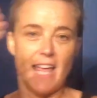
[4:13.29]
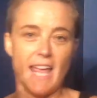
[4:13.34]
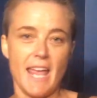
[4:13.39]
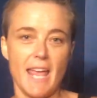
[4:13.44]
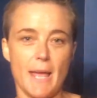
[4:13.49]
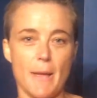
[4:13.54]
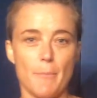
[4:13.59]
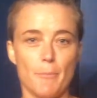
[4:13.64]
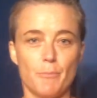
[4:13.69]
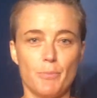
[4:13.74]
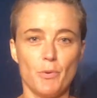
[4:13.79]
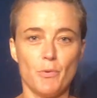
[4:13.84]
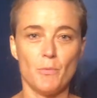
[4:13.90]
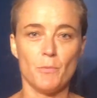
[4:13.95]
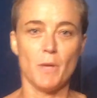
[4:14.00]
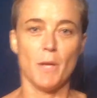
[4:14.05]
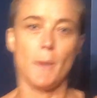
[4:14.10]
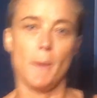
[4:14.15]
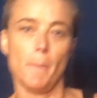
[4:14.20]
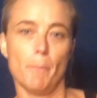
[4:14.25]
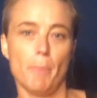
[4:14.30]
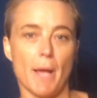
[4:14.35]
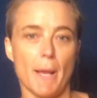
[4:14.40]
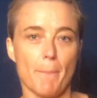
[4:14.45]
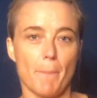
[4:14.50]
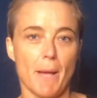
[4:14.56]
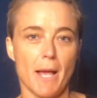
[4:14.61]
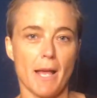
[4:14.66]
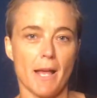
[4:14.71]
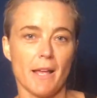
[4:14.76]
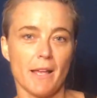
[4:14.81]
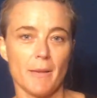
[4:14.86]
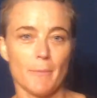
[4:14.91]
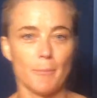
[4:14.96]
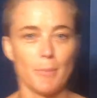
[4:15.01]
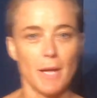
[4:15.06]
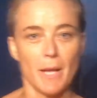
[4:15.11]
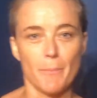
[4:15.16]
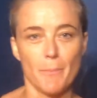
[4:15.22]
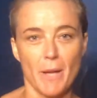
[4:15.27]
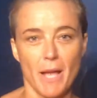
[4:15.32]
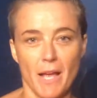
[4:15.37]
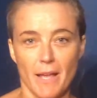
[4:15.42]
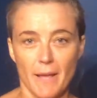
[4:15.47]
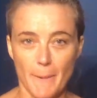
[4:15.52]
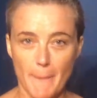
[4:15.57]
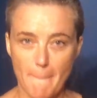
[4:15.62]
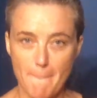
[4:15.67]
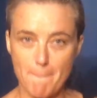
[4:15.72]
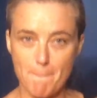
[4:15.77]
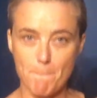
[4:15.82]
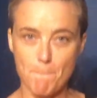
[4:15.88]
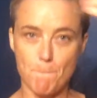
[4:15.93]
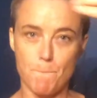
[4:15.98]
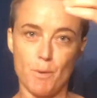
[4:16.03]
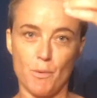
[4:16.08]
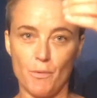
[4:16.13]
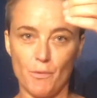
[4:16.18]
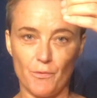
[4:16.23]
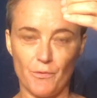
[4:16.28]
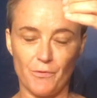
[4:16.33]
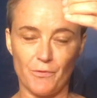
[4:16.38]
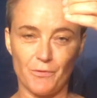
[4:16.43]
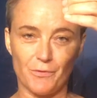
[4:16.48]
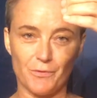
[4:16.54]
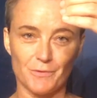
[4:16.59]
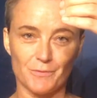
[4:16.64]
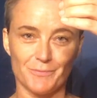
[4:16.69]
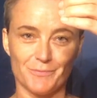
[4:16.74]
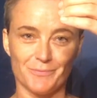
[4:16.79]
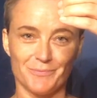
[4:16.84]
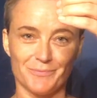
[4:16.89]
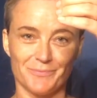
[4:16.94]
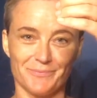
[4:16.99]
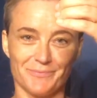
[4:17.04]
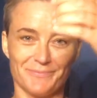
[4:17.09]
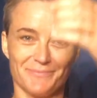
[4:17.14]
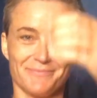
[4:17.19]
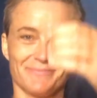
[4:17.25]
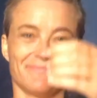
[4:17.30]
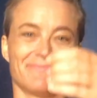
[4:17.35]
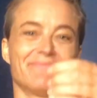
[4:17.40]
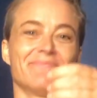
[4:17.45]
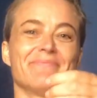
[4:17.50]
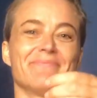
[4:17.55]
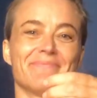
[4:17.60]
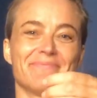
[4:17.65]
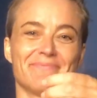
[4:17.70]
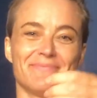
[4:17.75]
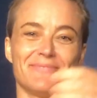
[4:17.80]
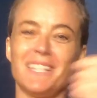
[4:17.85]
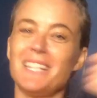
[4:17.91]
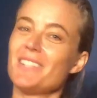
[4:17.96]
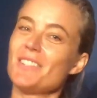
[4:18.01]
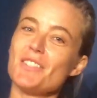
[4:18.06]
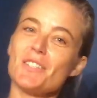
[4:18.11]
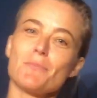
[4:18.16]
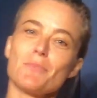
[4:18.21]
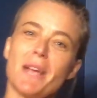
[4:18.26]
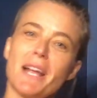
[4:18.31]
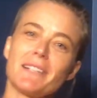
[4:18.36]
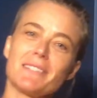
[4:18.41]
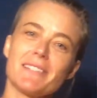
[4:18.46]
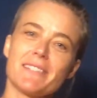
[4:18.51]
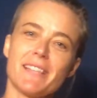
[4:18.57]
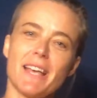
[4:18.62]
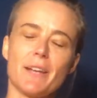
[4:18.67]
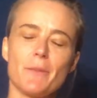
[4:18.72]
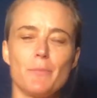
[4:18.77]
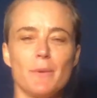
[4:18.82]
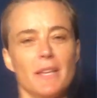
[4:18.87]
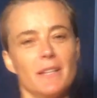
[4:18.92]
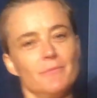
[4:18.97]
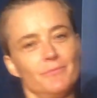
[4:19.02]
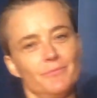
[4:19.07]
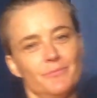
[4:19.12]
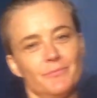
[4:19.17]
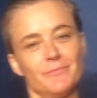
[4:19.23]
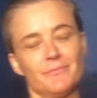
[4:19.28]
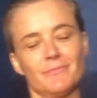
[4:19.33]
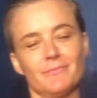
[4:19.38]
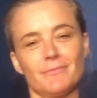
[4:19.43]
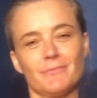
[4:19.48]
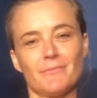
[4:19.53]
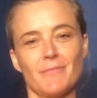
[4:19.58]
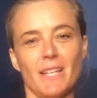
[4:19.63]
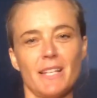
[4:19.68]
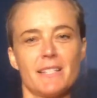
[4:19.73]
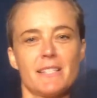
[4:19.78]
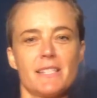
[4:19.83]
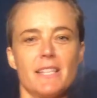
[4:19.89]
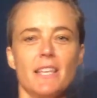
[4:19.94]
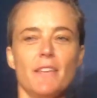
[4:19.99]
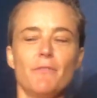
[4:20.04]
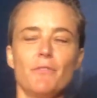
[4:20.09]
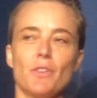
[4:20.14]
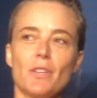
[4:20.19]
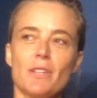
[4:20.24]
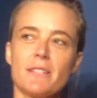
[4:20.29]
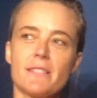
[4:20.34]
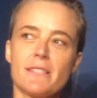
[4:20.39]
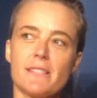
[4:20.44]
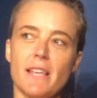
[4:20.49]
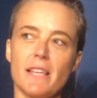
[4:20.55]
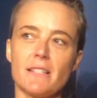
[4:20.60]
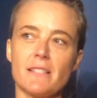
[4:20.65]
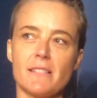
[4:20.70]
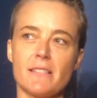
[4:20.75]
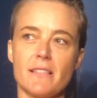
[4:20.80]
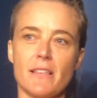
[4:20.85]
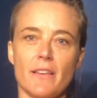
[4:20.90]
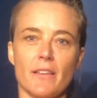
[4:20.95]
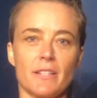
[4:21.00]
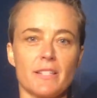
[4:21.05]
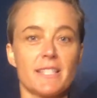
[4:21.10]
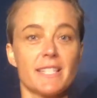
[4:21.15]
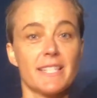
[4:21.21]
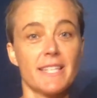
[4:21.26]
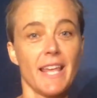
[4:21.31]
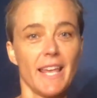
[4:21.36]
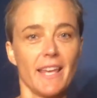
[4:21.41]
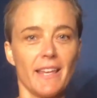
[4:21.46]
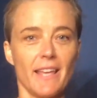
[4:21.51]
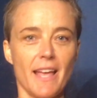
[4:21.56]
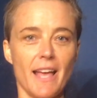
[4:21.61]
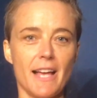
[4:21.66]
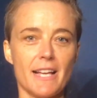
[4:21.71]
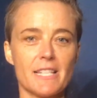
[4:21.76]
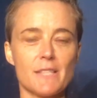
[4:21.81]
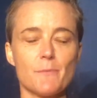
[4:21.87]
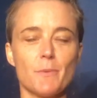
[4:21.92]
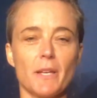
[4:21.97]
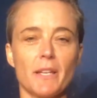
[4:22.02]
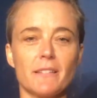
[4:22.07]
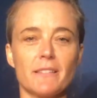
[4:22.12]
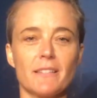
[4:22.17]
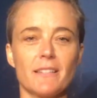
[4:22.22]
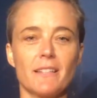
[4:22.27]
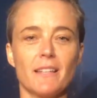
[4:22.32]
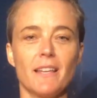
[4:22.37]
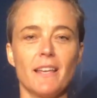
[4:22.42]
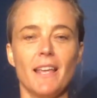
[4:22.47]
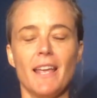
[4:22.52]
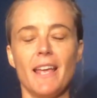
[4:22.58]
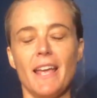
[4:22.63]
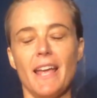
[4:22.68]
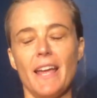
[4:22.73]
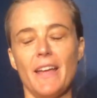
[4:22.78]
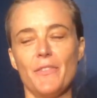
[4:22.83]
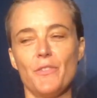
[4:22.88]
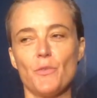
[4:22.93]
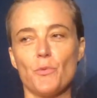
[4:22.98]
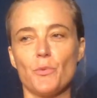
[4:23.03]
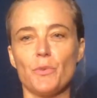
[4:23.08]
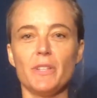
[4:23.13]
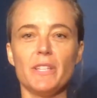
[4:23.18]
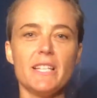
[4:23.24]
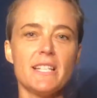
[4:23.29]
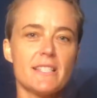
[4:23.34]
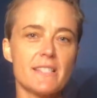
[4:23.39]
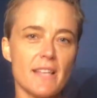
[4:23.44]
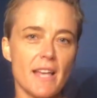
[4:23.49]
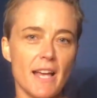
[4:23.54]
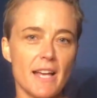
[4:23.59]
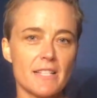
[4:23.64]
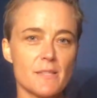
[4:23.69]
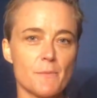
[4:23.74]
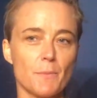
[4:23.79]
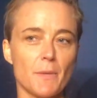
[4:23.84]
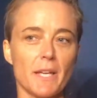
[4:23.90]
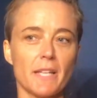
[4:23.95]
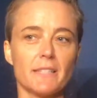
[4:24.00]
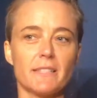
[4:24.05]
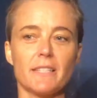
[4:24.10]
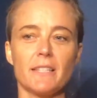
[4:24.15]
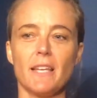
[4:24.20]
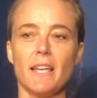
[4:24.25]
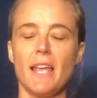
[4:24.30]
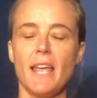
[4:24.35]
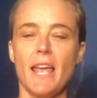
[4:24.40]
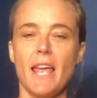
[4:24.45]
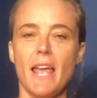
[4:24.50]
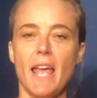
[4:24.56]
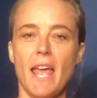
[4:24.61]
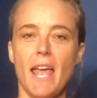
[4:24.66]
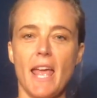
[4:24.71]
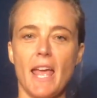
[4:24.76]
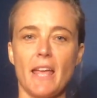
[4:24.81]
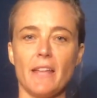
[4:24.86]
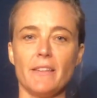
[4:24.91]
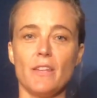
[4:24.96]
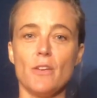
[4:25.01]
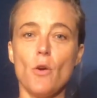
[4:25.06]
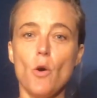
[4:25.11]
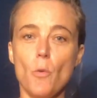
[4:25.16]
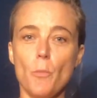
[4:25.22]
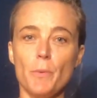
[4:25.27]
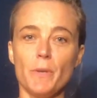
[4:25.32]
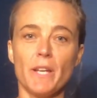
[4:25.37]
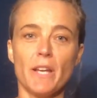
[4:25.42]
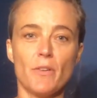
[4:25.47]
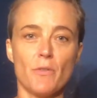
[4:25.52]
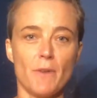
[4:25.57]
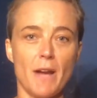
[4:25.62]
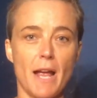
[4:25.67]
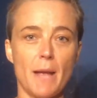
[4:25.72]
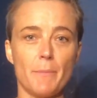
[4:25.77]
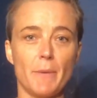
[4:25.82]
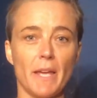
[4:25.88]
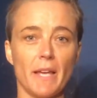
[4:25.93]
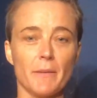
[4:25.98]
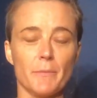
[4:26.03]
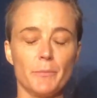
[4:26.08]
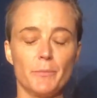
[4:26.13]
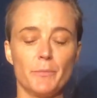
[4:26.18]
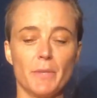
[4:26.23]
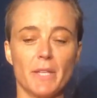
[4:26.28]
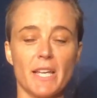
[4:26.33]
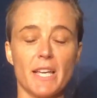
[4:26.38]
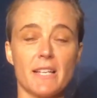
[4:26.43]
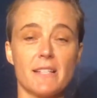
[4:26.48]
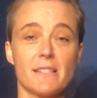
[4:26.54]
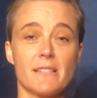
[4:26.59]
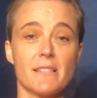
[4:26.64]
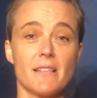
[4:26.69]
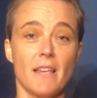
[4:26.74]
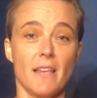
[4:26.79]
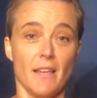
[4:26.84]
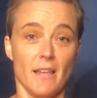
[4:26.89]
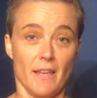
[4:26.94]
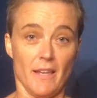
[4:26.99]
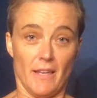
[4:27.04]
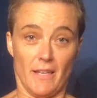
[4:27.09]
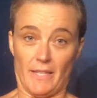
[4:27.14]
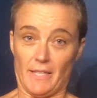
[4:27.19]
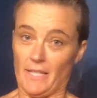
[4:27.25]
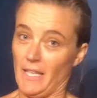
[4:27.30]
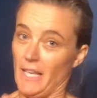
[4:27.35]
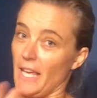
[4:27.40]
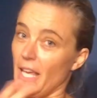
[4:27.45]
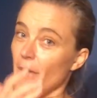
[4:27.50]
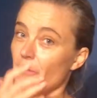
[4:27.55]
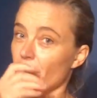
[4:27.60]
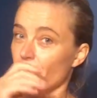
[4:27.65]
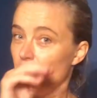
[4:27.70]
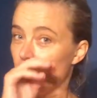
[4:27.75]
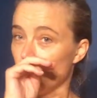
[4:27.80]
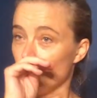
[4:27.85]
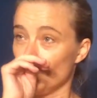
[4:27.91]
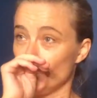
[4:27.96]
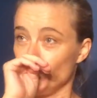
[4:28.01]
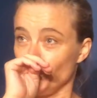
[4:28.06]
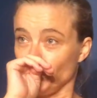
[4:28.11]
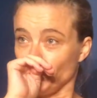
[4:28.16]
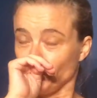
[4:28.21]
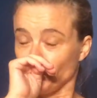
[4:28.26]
and boom, ba, ba, ba, ba, poof. Just practice that a bit. See if you can sense the tick aspect and the release aspect and the open and grabbing. Because if you,